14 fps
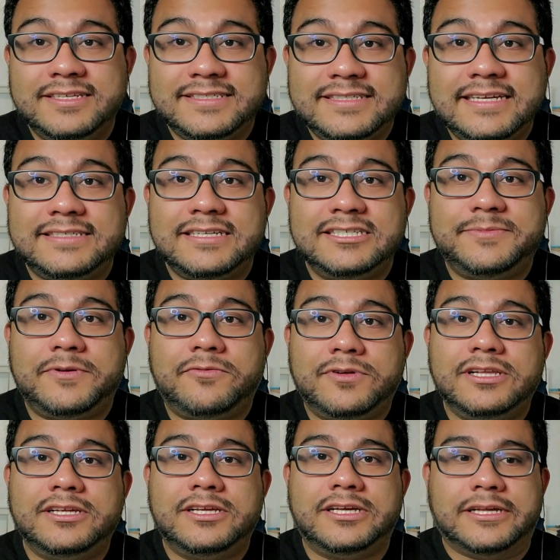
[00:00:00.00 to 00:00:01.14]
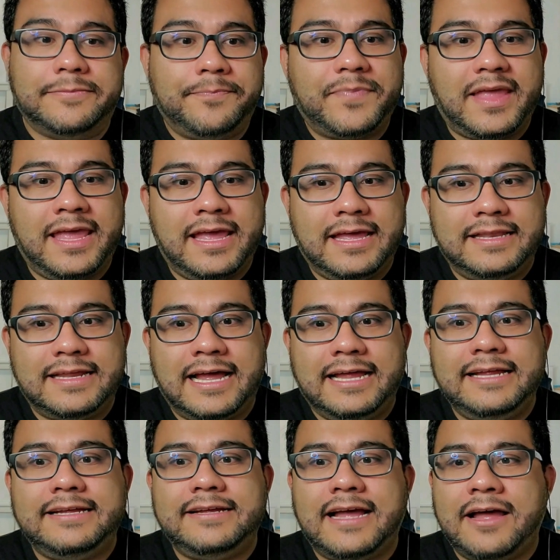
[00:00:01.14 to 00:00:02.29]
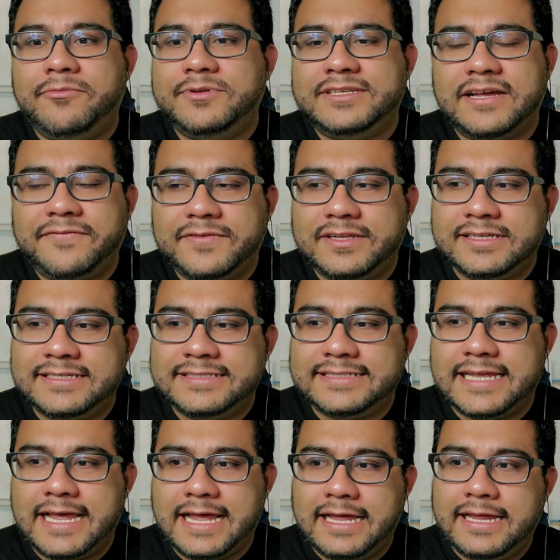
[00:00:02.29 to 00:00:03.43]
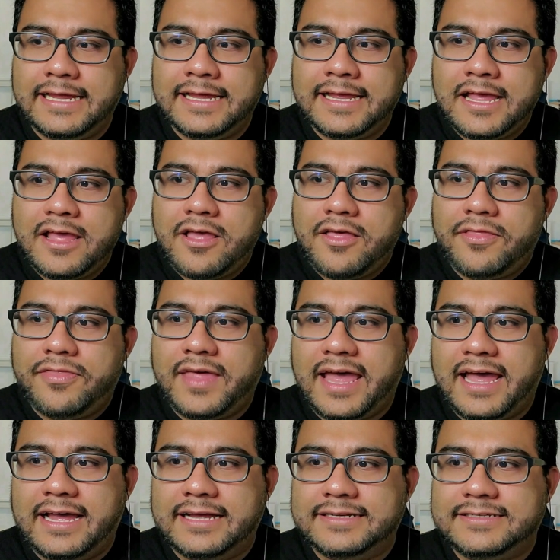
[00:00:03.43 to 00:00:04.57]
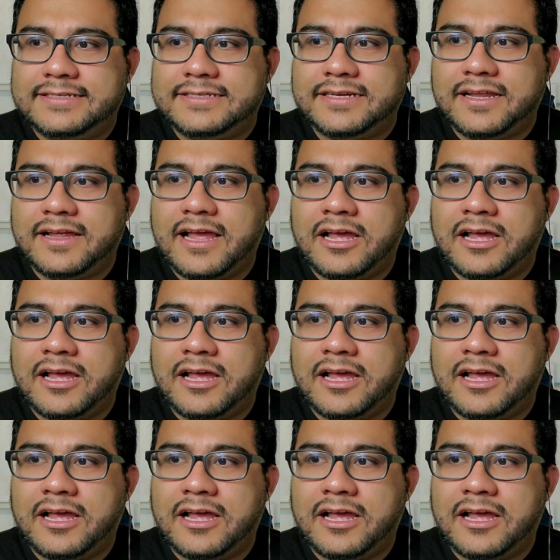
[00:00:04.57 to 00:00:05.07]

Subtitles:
this season has been really good. And I would definitely say that,